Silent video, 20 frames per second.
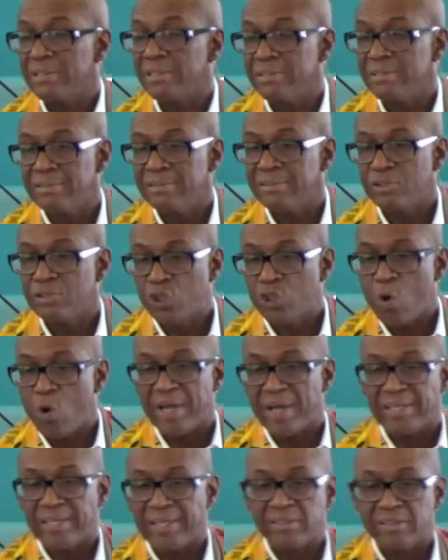
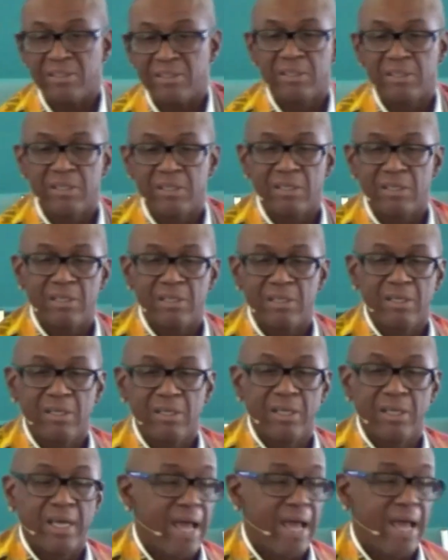join
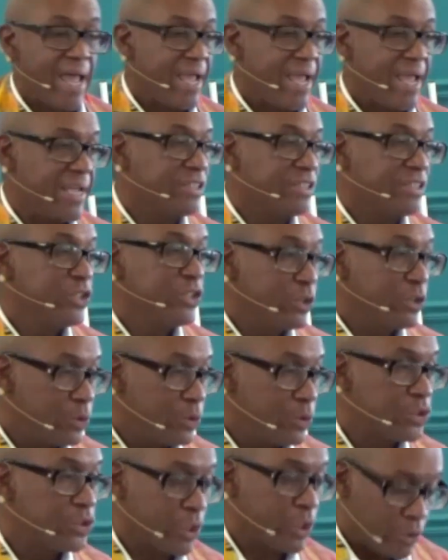a UU
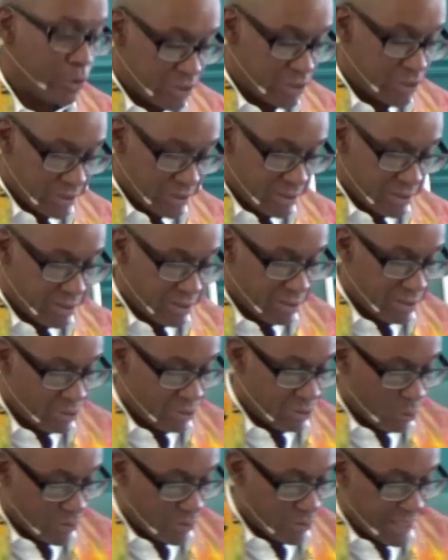church where
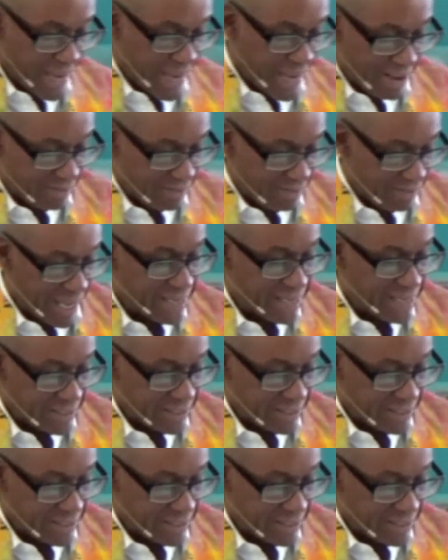they have landed.